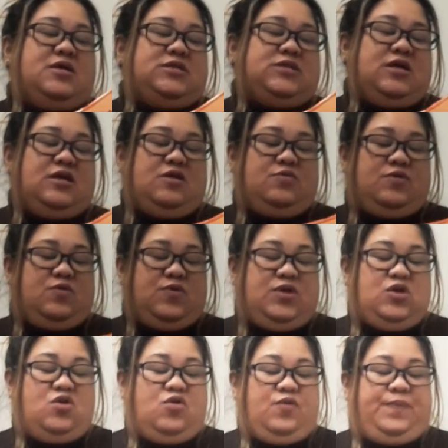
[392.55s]
So anyway, when
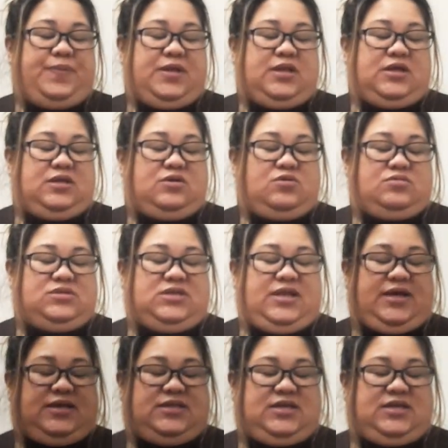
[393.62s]
you open it, it goes like